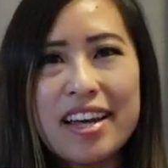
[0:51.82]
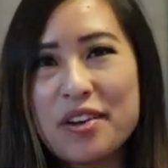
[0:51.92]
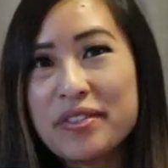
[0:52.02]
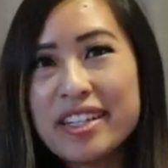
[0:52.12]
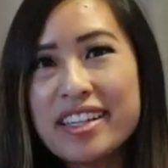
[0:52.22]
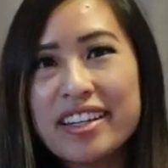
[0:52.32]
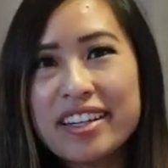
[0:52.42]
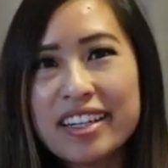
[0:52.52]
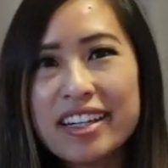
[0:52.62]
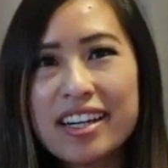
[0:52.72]
Every
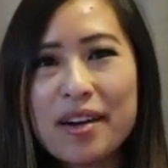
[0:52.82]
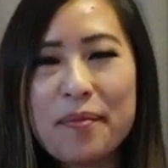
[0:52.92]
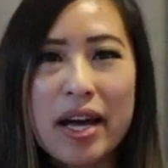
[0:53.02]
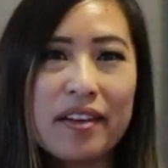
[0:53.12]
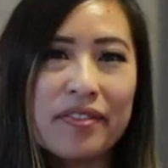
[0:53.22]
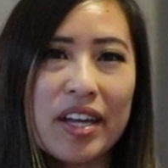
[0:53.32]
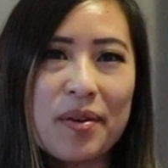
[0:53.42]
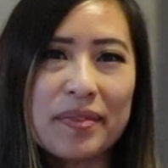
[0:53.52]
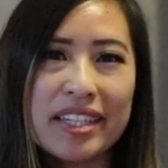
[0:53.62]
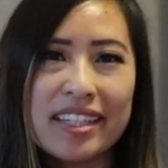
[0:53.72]
year, my
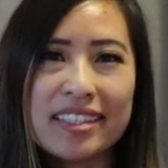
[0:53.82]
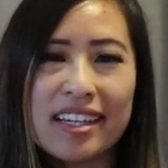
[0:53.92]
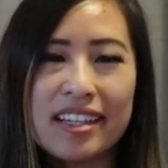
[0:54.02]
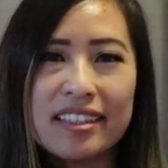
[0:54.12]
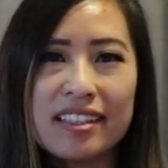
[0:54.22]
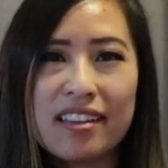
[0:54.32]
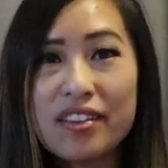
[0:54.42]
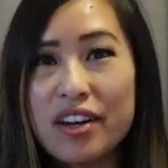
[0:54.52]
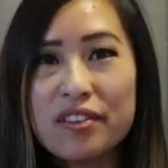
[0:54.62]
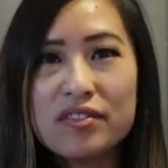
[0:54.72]
family and I
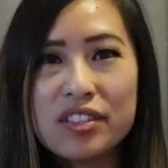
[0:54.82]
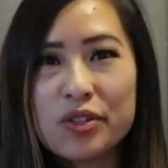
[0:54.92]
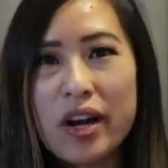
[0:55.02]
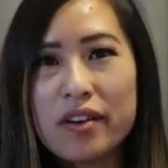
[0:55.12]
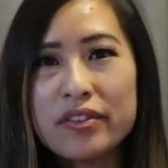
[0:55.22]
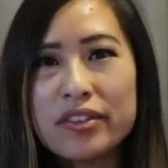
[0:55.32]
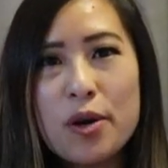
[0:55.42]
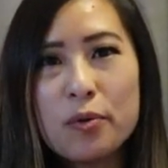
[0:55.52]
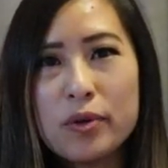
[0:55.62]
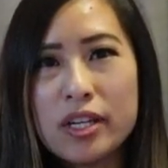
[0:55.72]
love to travel.
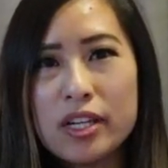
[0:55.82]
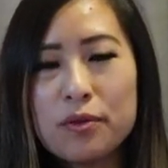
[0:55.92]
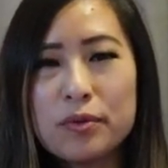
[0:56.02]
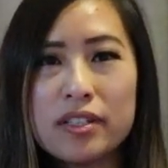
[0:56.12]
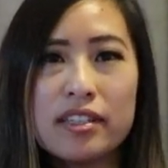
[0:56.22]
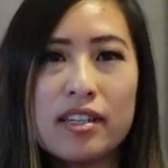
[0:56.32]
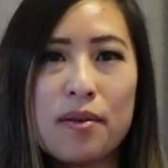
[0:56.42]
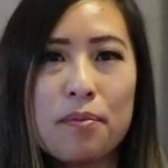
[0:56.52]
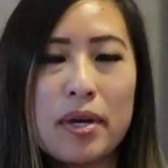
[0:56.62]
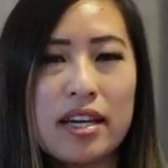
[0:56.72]
We would
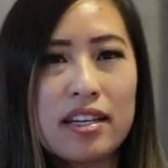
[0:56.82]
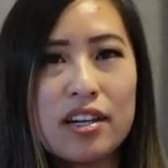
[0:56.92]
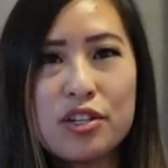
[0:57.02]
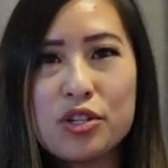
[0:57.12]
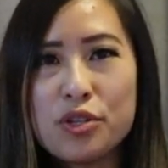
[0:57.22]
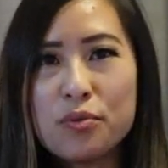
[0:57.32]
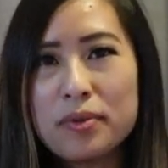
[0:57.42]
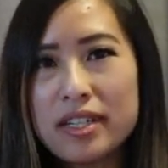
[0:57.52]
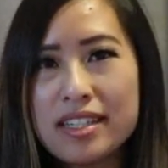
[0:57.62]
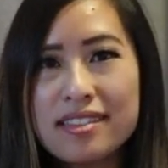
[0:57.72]
pick a new
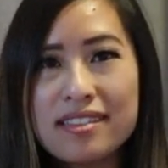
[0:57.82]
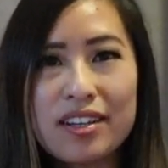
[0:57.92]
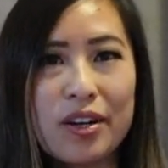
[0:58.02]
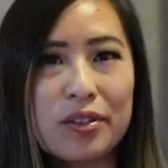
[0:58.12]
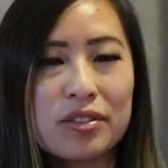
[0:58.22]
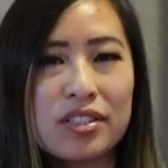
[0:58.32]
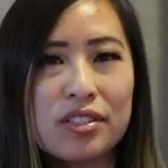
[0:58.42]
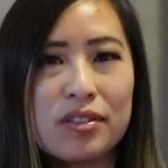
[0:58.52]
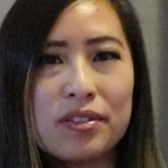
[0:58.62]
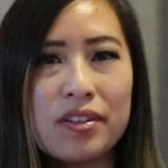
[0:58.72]
place to go
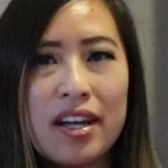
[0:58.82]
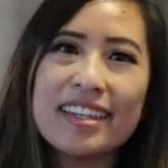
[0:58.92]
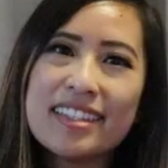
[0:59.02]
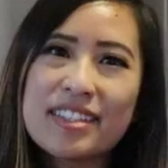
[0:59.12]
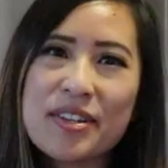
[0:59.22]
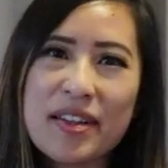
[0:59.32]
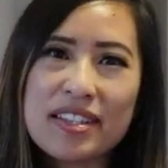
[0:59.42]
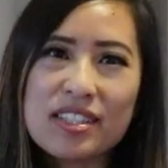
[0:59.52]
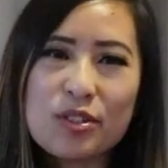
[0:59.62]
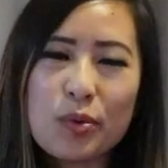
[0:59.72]
to. In
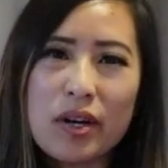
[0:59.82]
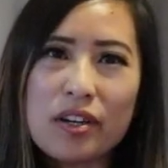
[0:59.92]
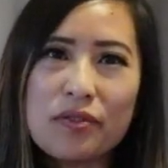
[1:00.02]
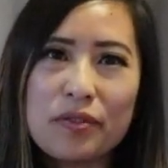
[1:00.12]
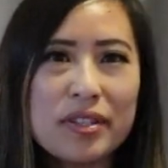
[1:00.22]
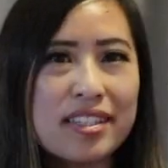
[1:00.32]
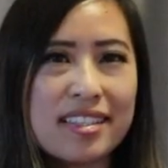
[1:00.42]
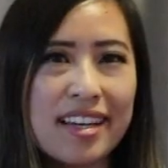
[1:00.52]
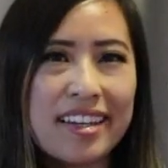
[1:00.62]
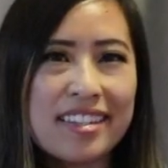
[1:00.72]
2012, we
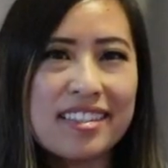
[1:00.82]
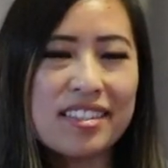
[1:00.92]
decided